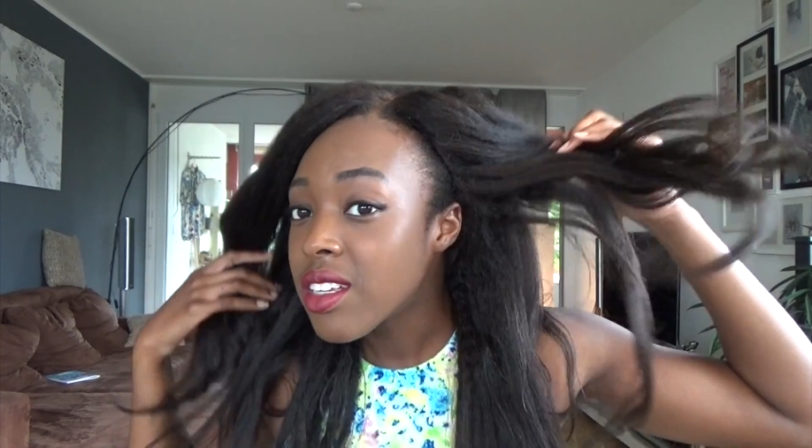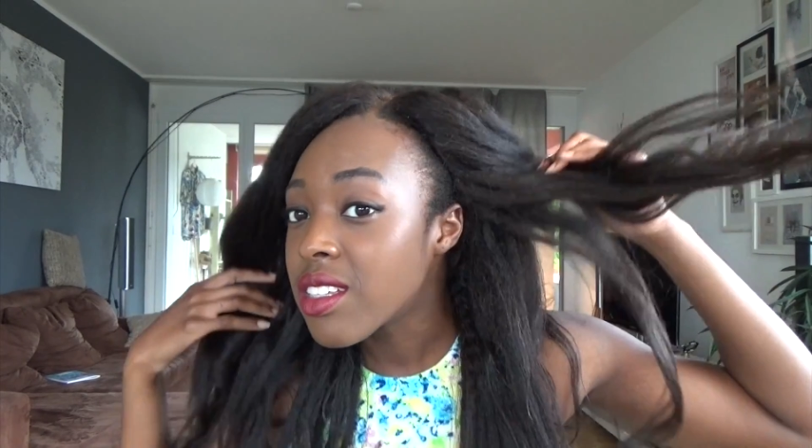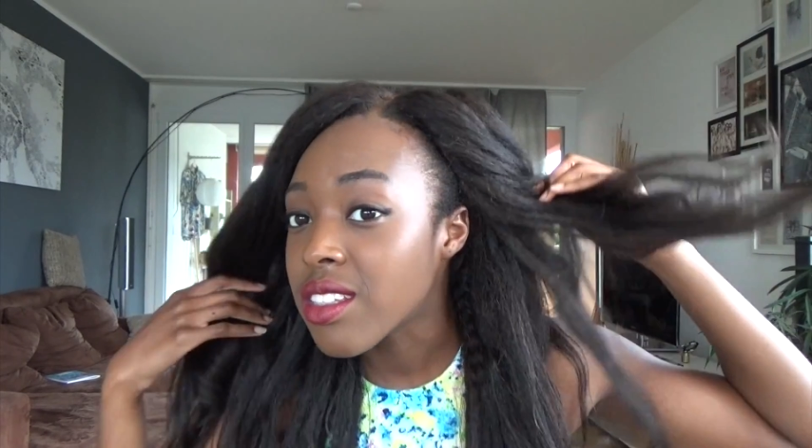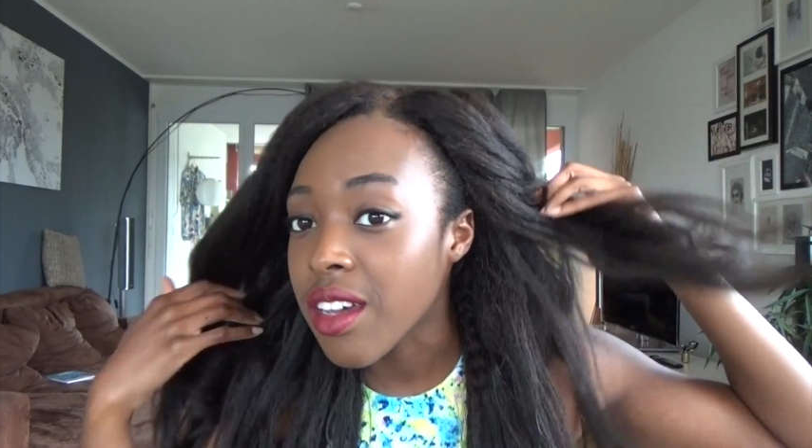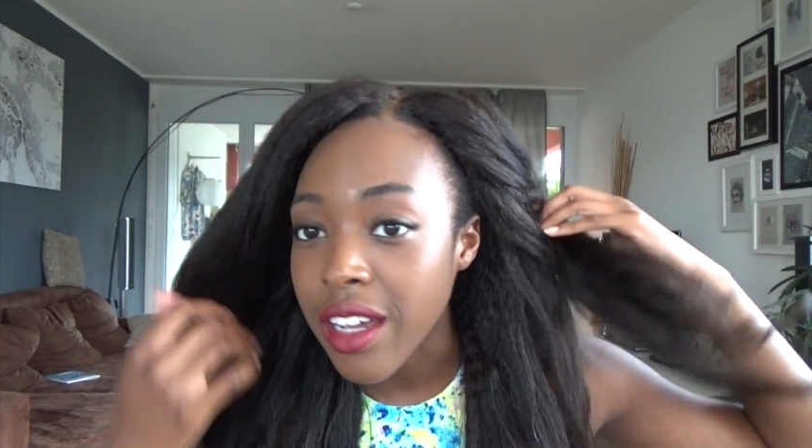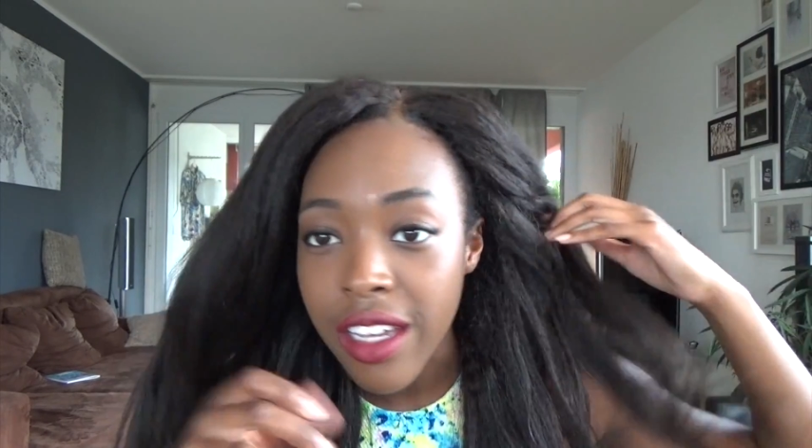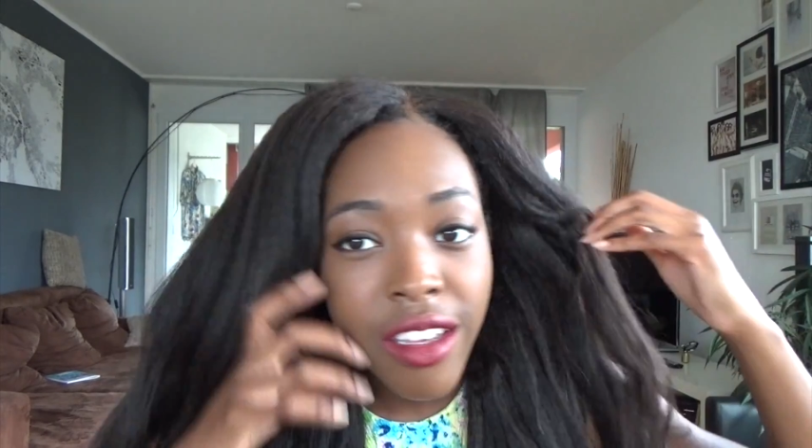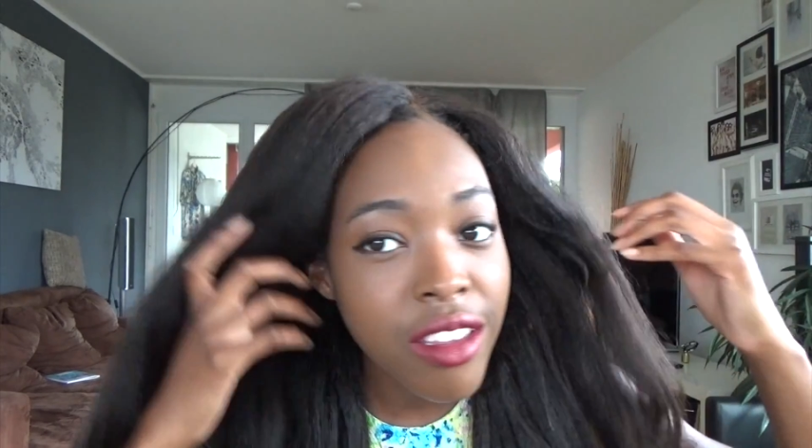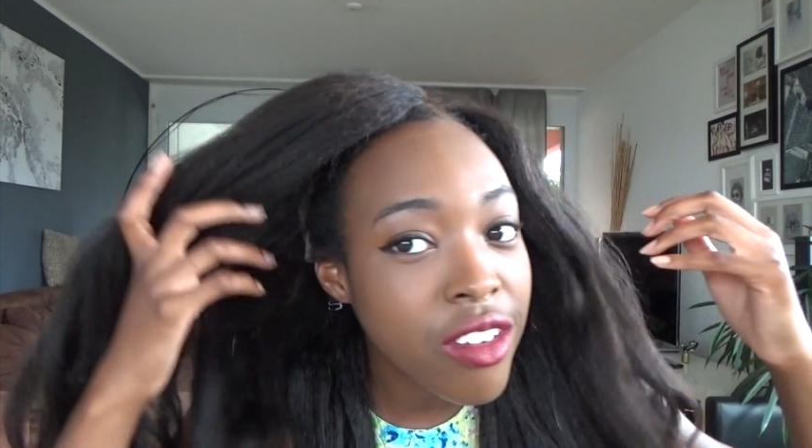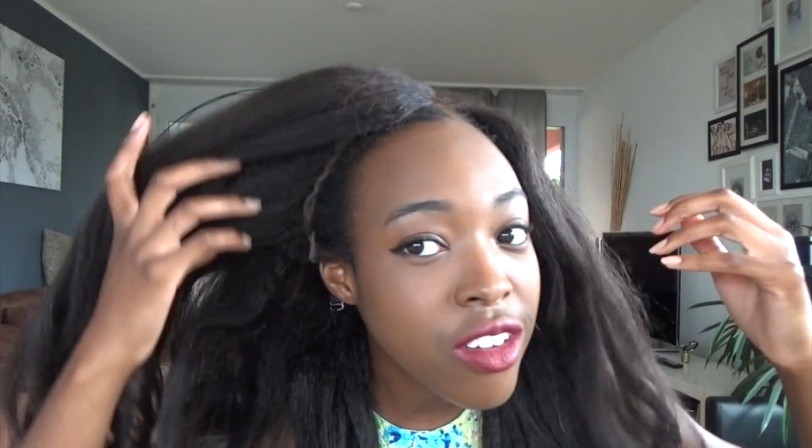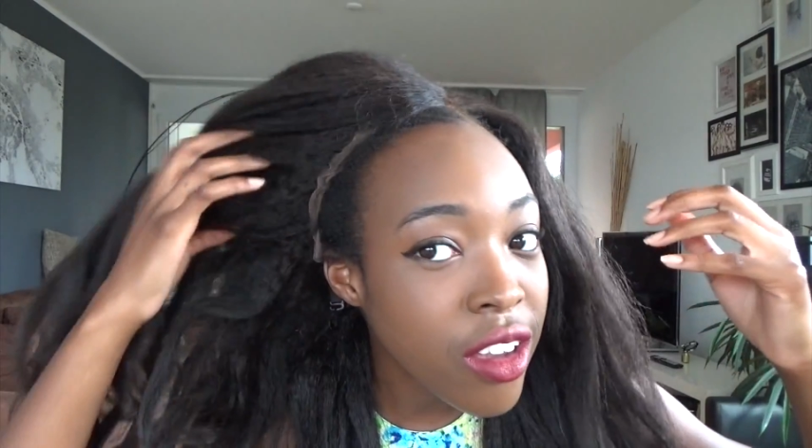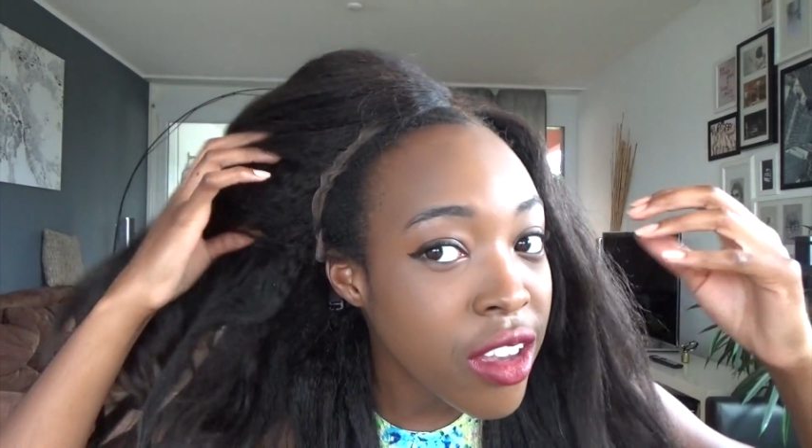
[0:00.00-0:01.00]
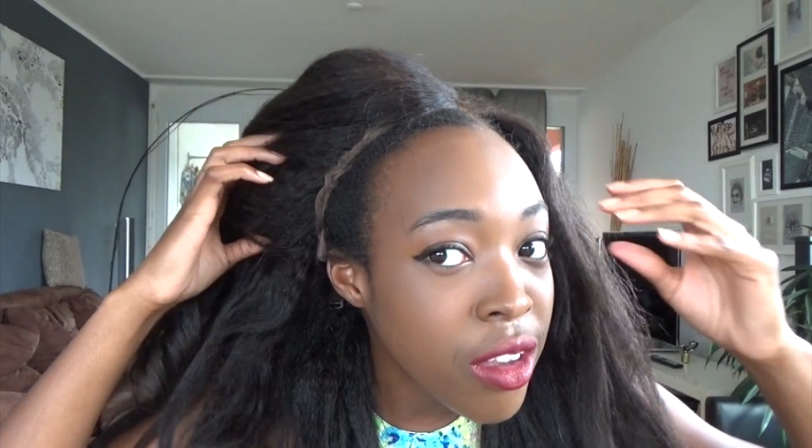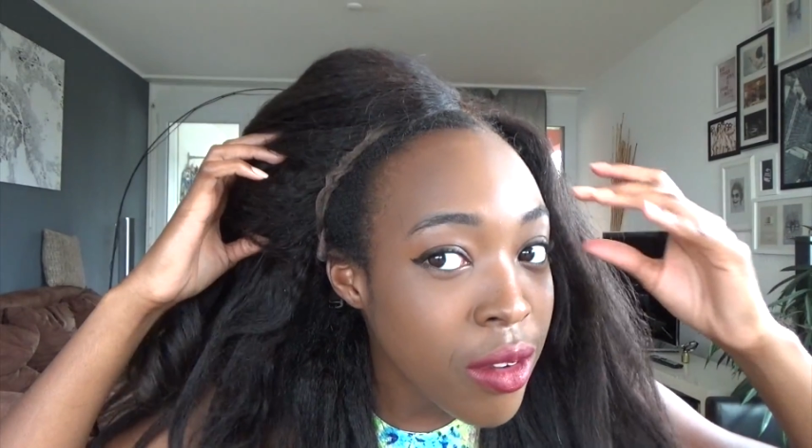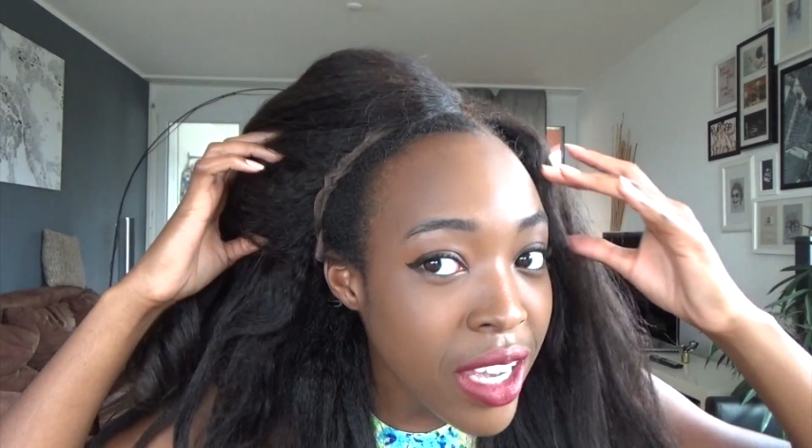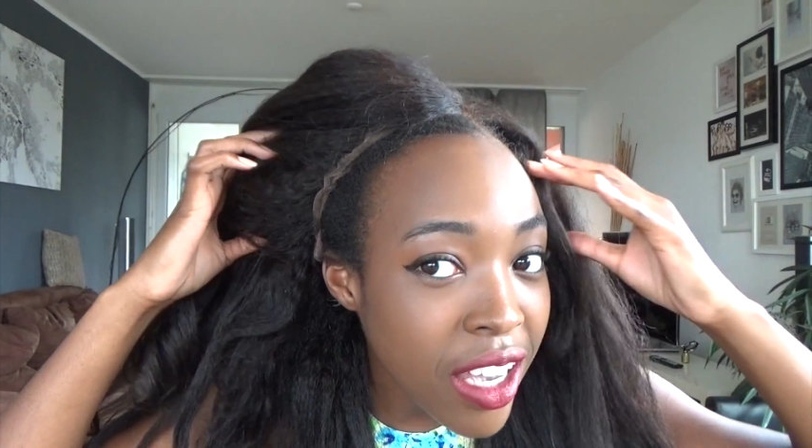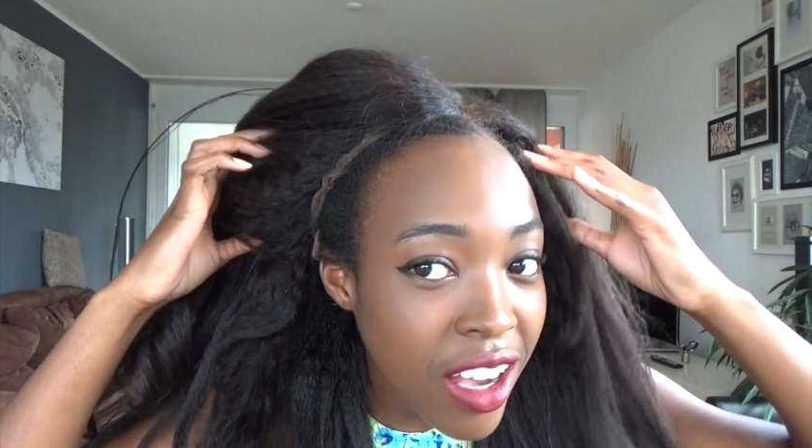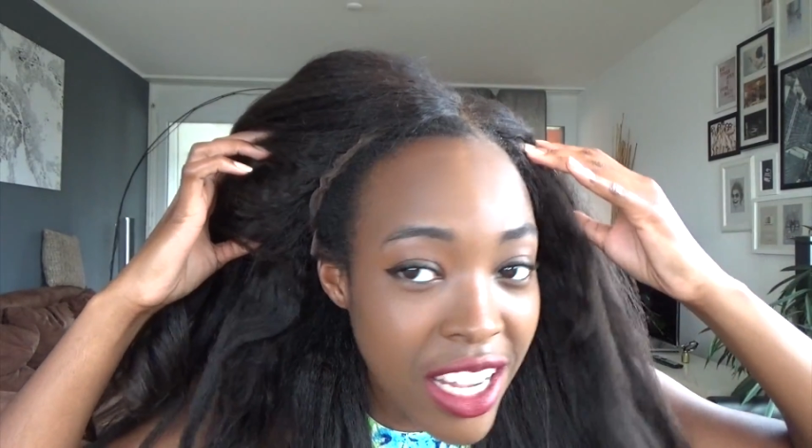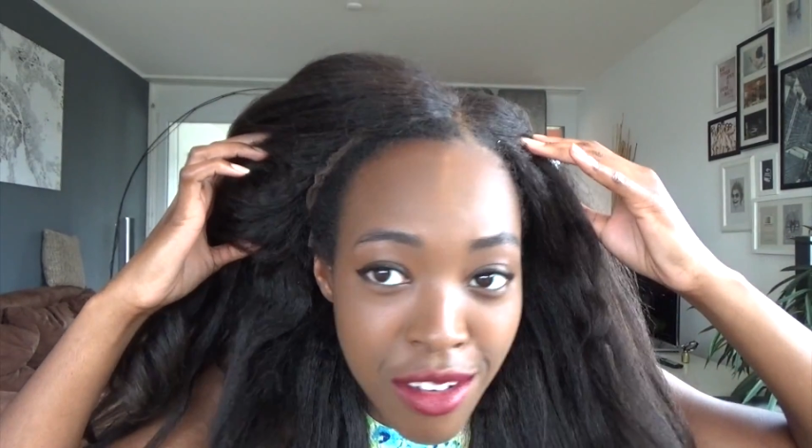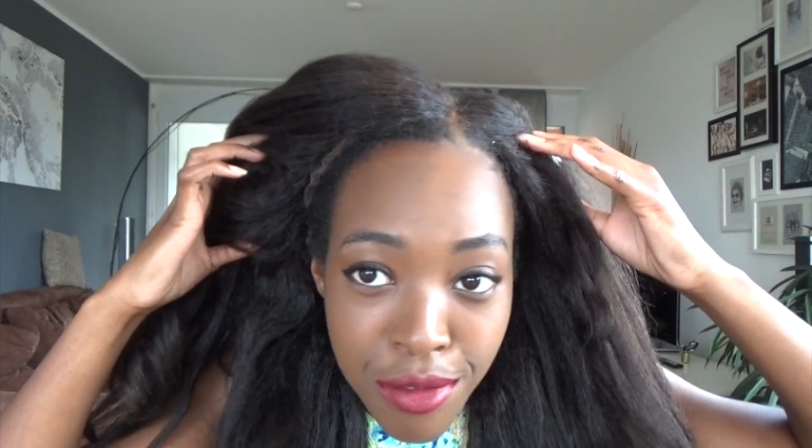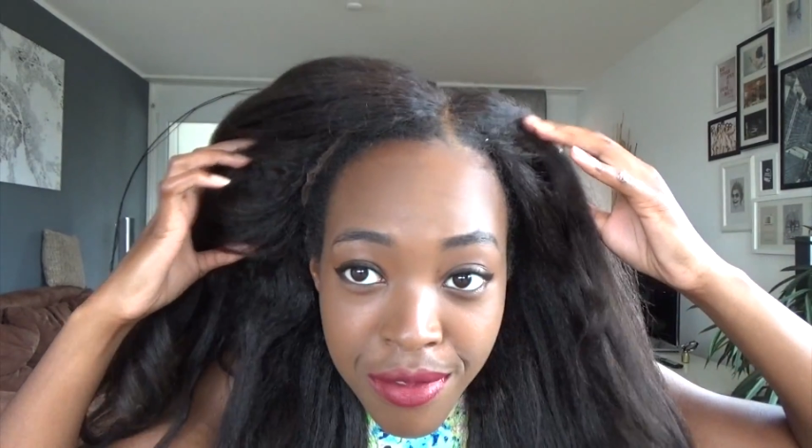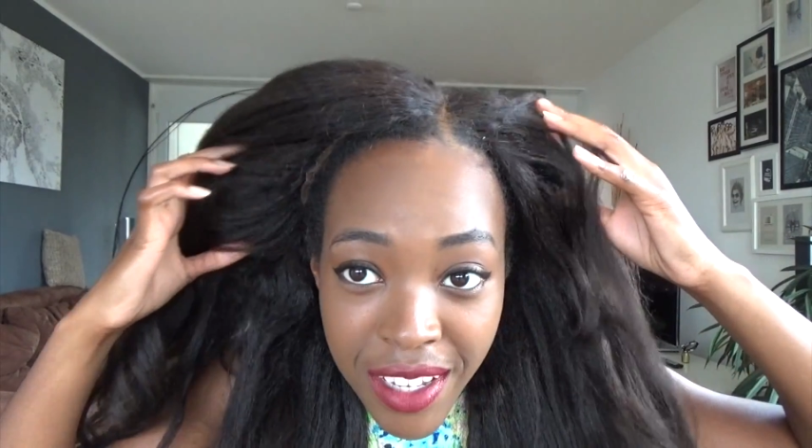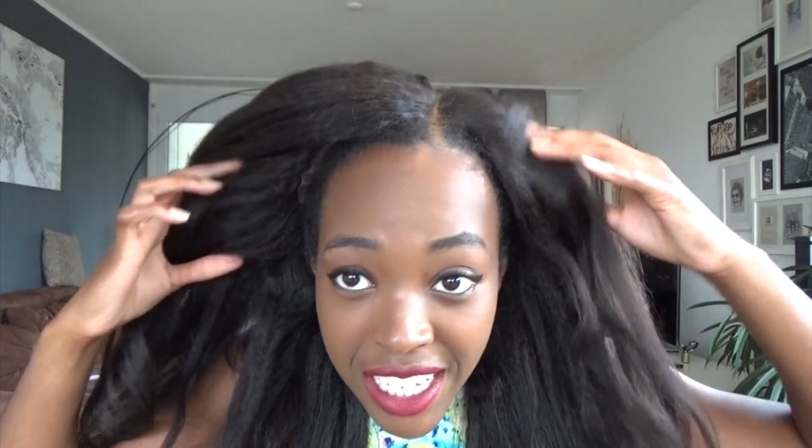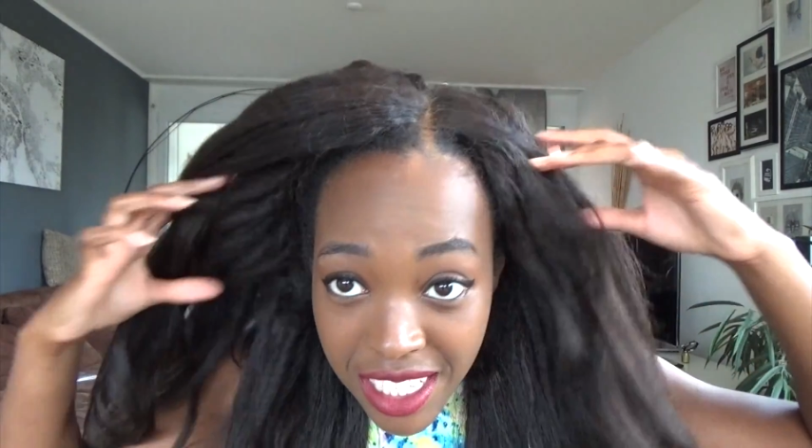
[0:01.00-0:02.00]
So I can show you, it kind of
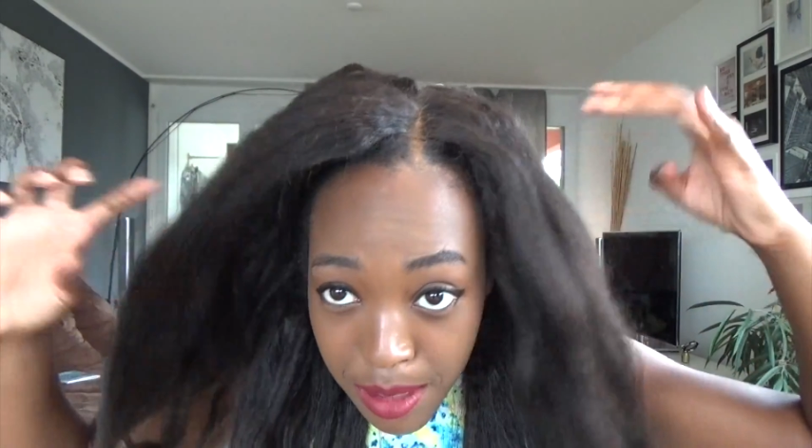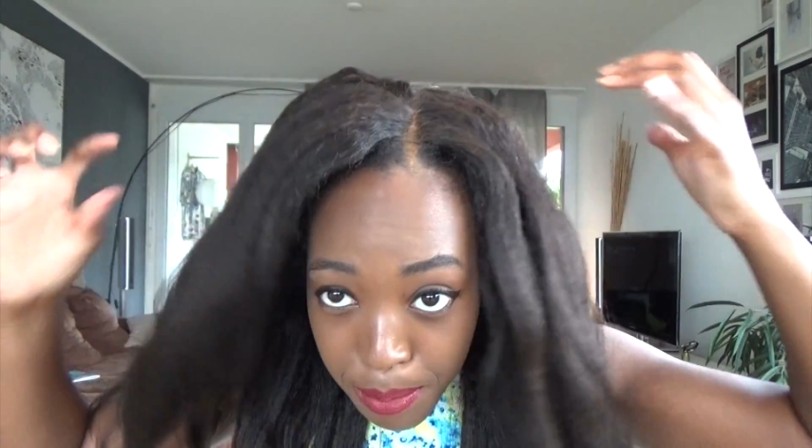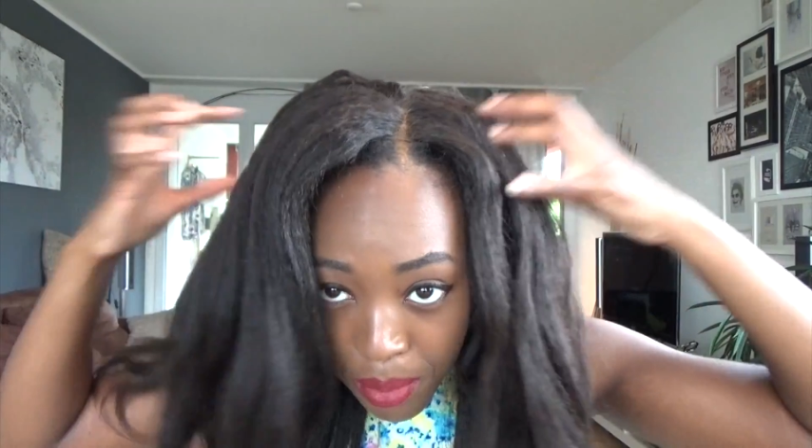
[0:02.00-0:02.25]
fits,